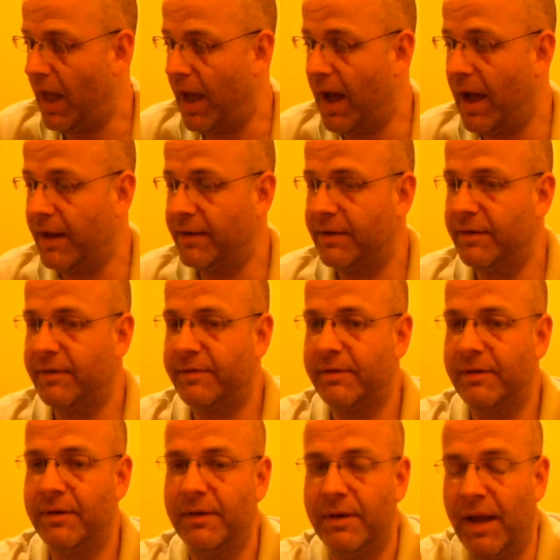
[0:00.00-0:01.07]
And
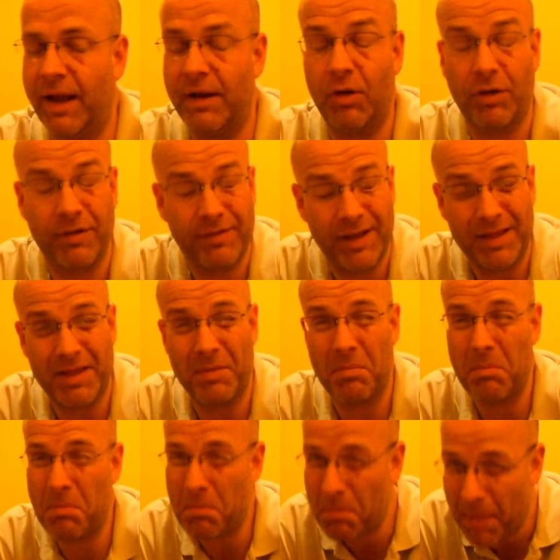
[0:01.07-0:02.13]
like I said, the
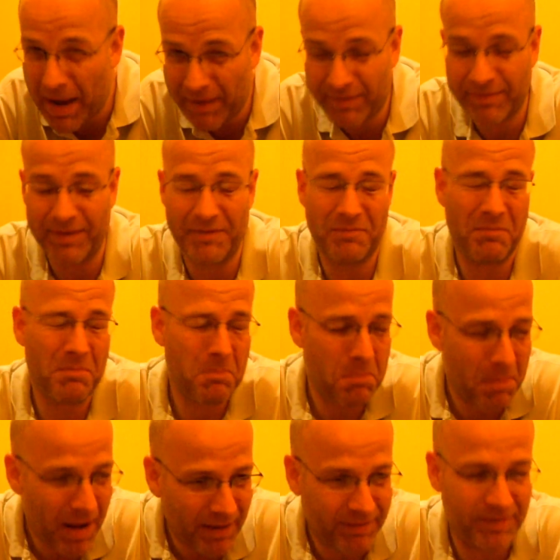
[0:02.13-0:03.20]

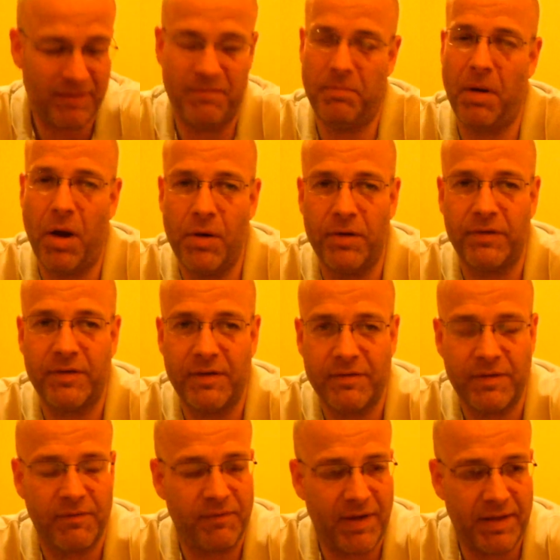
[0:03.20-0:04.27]
massive bonus
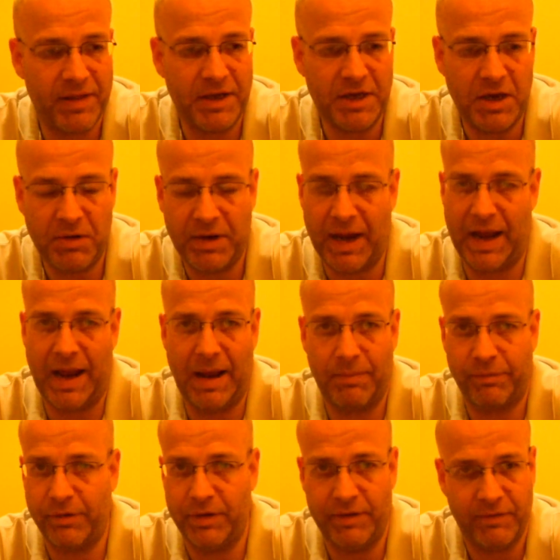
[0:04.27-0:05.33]
is the fact that you get
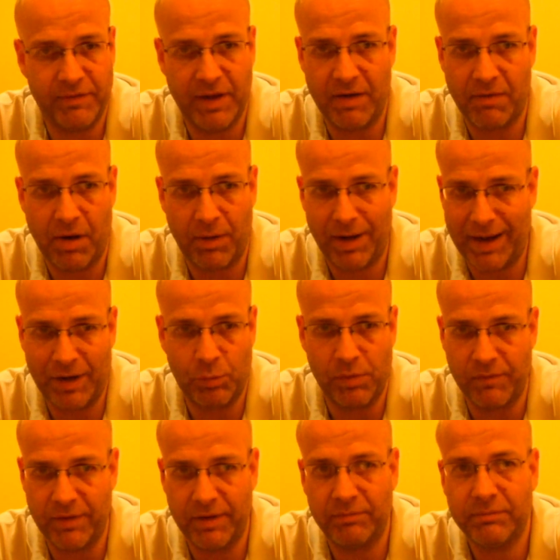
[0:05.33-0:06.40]
absolutely zero lag
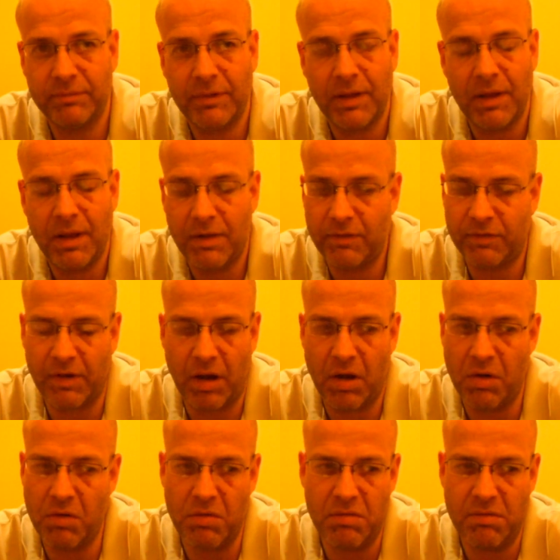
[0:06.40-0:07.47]
with it.
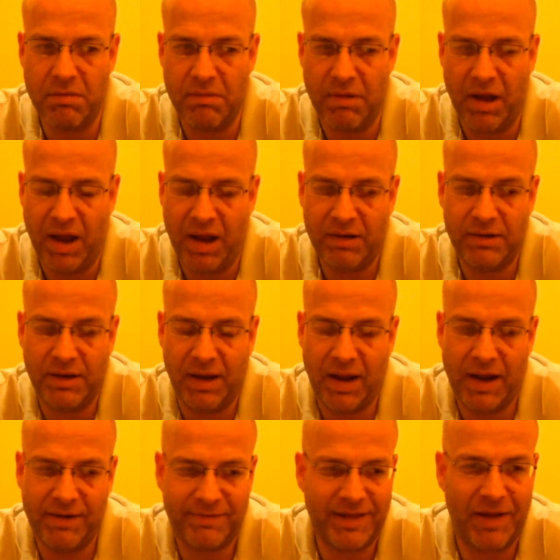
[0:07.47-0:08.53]
So
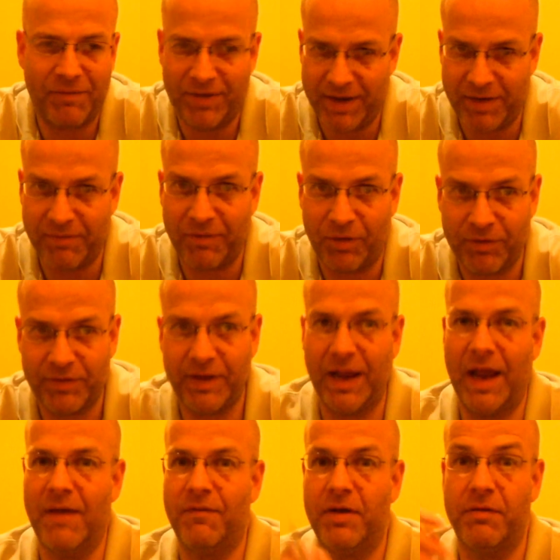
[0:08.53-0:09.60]
it's definitely a device to
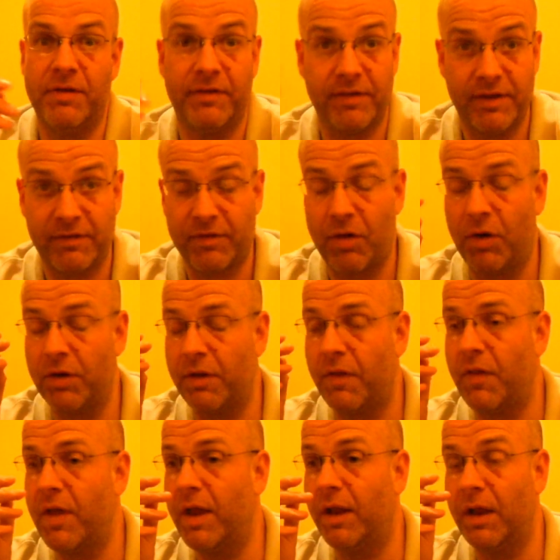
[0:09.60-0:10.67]
get if you're into this kind
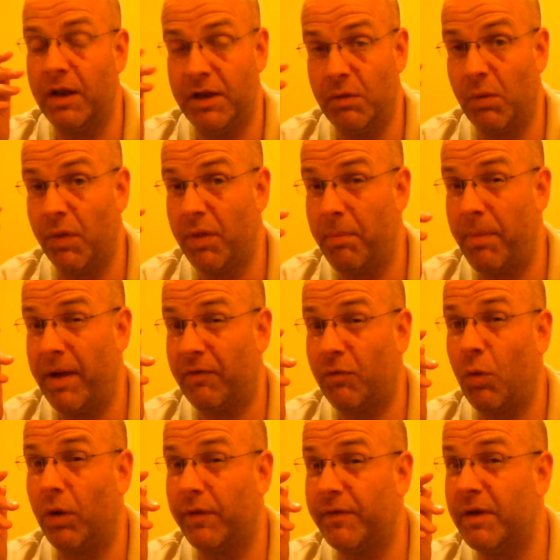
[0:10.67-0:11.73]
of thing and you want the
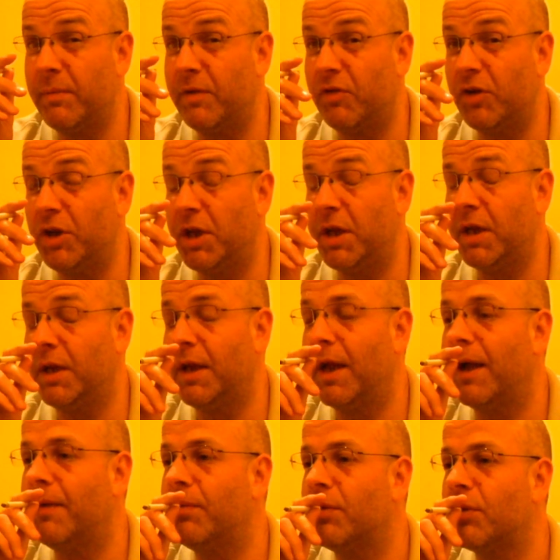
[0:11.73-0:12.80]
best quality image that you can
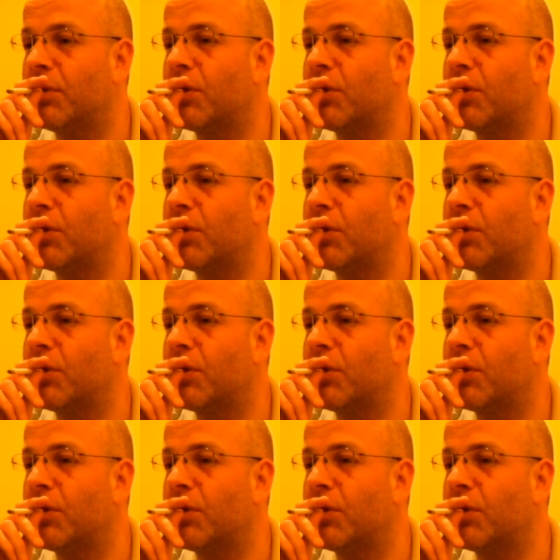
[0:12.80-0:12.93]
get.